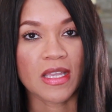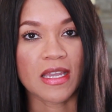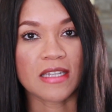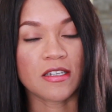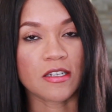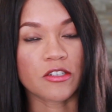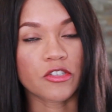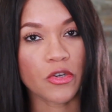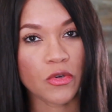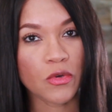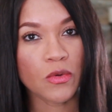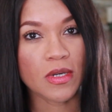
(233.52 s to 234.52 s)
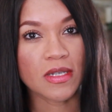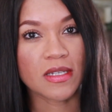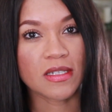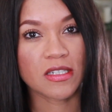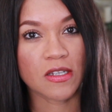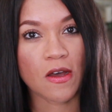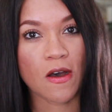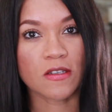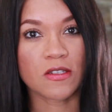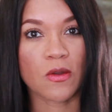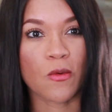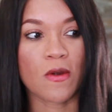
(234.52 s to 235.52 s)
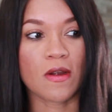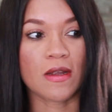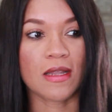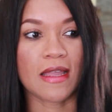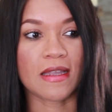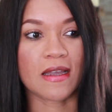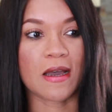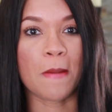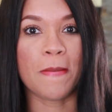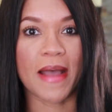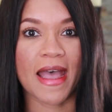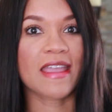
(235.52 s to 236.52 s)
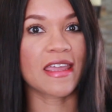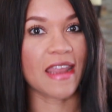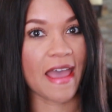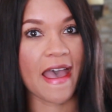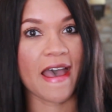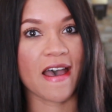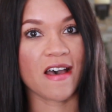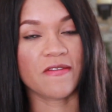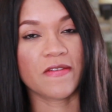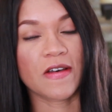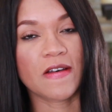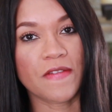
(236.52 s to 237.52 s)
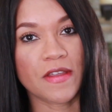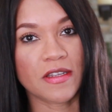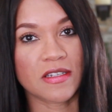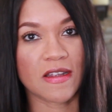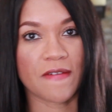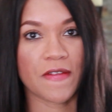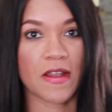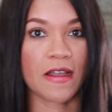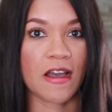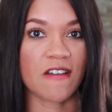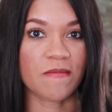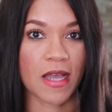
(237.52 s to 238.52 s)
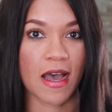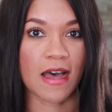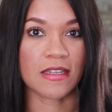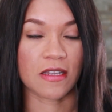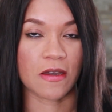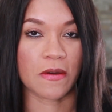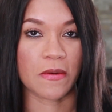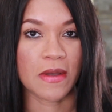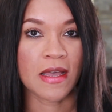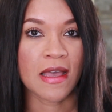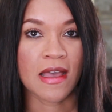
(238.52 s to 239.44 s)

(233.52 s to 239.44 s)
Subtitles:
It took 2 stalks or like a bag and a half of the stuff that I got from Costco.